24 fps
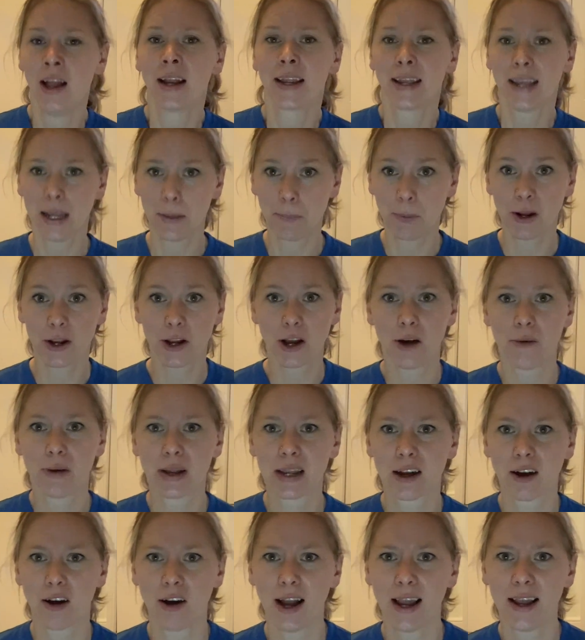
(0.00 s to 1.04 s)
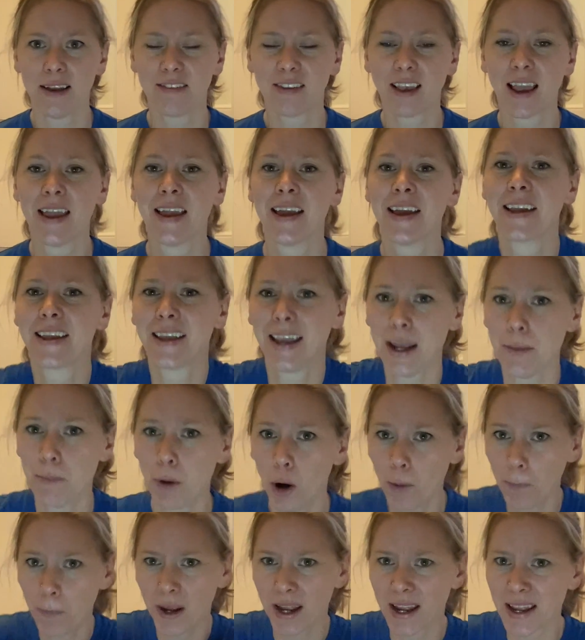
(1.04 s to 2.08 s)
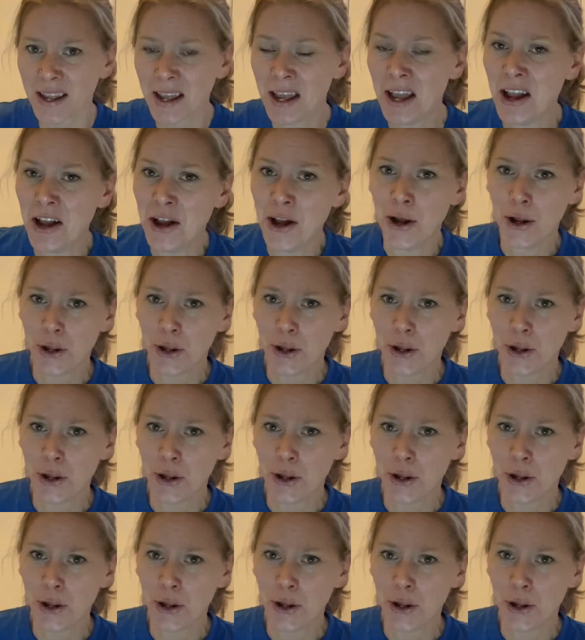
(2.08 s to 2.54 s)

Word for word: Keep it going, guys. Keep hopping.